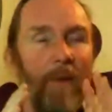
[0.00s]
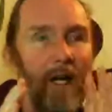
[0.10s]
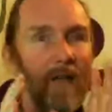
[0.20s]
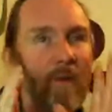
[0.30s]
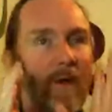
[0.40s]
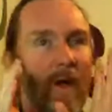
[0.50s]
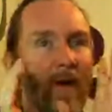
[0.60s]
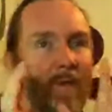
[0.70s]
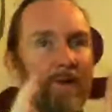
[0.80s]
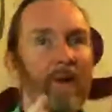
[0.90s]
And because we
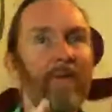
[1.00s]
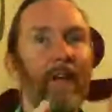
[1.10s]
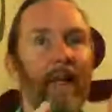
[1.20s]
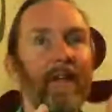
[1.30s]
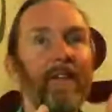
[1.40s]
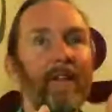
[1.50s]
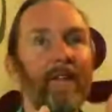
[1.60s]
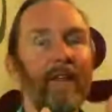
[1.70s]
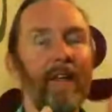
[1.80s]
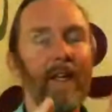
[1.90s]
are observing it,
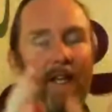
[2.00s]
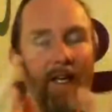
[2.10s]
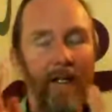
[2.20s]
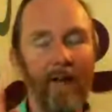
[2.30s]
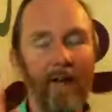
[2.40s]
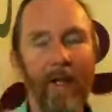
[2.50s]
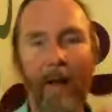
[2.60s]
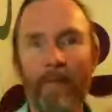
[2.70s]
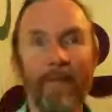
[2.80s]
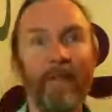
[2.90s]
it
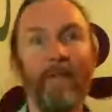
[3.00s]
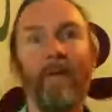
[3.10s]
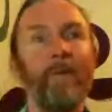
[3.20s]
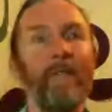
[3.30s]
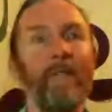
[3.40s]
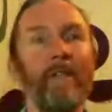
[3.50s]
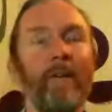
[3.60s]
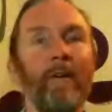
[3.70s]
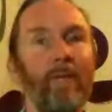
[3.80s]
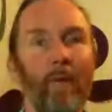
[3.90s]
collapses into a
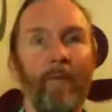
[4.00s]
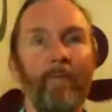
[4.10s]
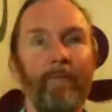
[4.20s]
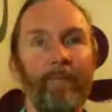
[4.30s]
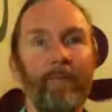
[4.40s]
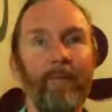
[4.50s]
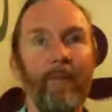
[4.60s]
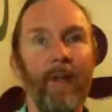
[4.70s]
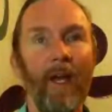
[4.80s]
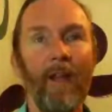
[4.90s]
material form.
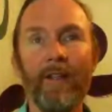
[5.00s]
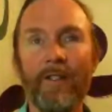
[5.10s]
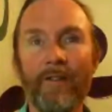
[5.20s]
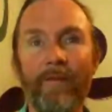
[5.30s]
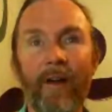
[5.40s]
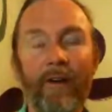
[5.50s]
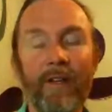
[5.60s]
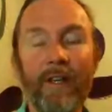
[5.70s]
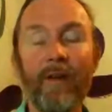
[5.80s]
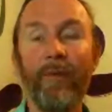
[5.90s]
This is
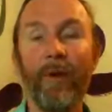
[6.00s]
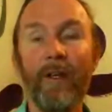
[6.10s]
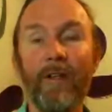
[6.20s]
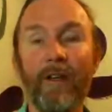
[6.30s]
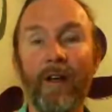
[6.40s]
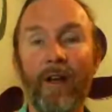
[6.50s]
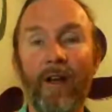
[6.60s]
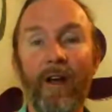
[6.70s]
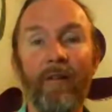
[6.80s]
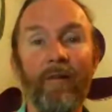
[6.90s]
very different
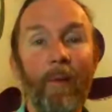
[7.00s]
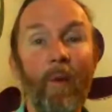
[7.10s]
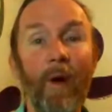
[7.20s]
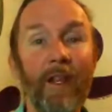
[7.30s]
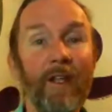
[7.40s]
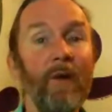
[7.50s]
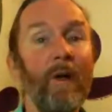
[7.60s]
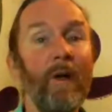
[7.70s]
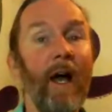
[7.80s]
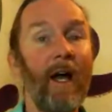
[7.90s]
from the way that
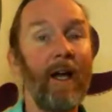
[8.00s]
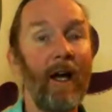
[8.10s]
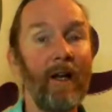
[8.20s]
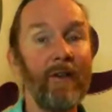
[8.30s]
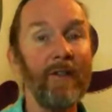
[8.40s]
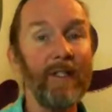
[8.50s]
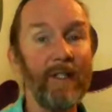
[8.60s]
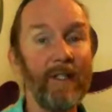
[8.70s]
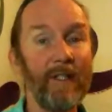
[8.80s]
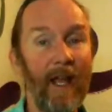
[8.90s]
you and I
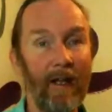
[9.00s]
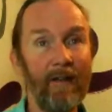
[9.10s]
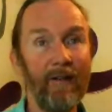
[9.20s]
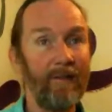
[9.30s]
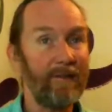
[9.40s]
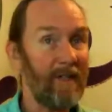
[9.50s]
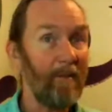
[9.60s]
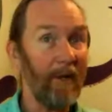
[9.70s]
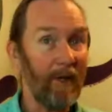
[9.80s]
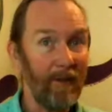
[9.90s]
understand,
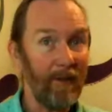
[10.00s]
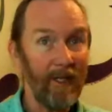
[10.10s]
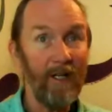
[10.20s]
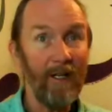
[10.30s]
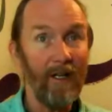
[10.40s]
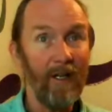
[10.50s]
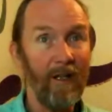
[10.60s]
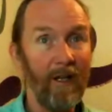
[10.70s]
typically,